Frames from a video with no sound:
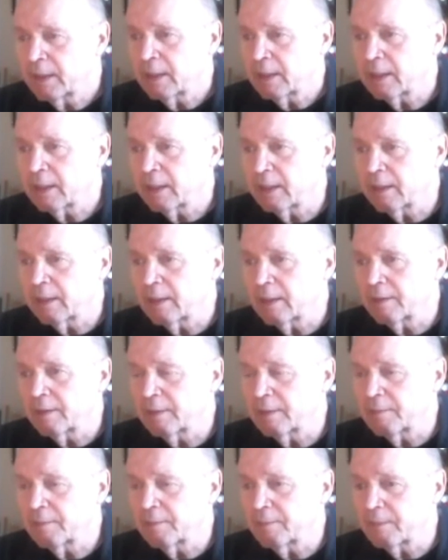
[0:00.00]

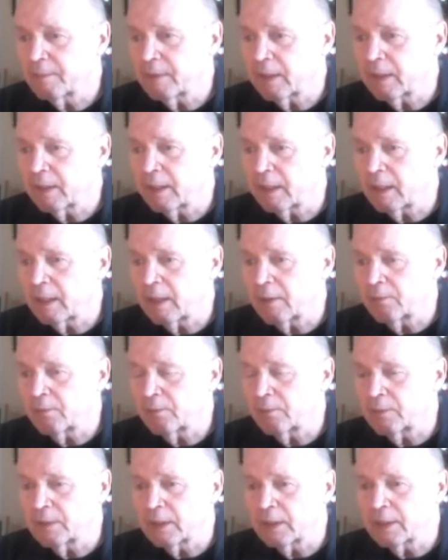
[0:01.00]
Our
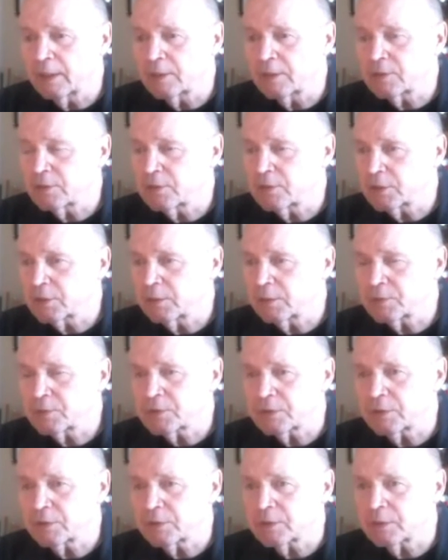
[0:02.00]

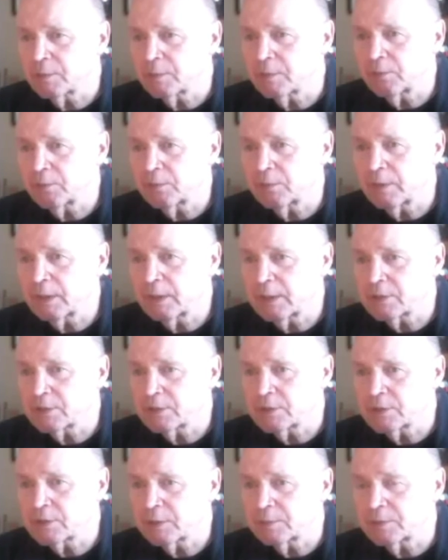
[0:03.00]
relationships, some of the
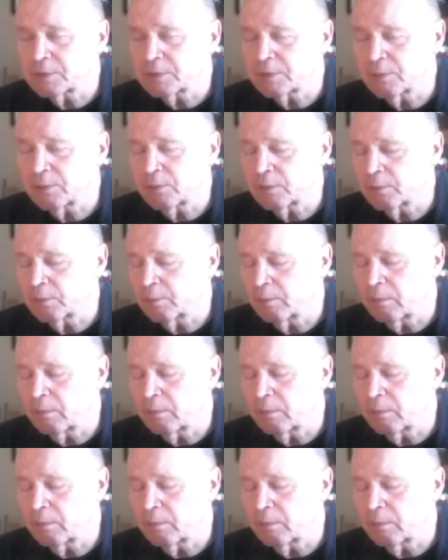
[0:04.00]
relationships that were